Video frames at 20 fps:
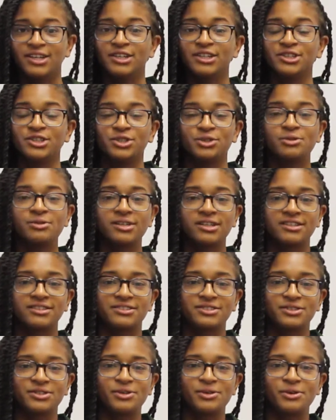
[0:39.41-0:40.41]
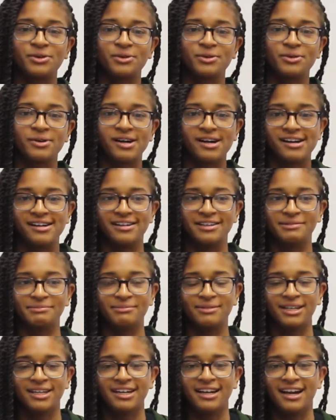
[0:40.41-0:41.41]
Sure. So
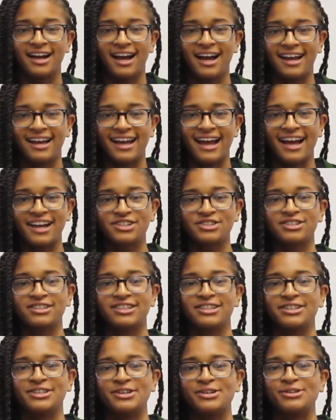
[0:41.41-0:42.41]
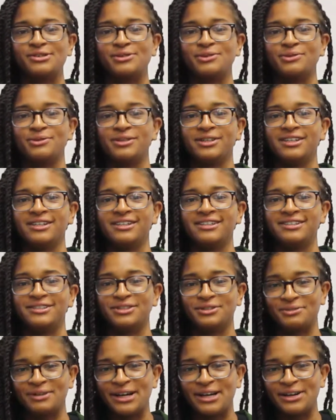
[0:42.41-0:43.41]
I actually know
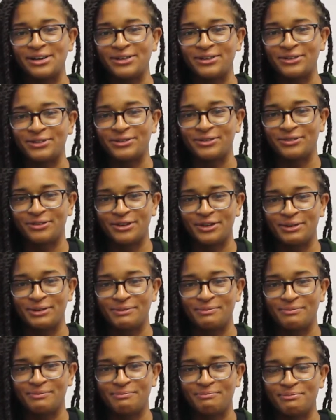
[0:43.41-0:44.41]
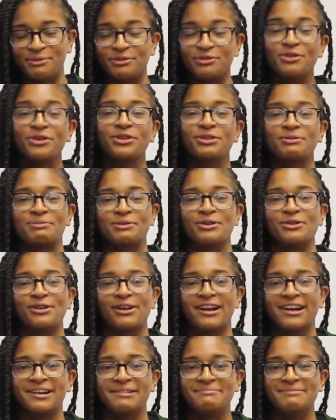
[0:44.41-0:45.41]
Darrell from before the
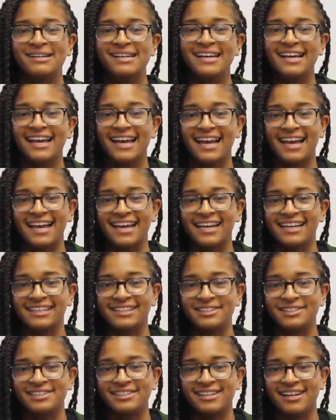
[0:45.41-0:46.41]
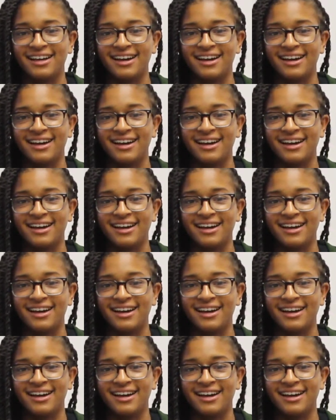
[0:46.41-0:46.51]
program, and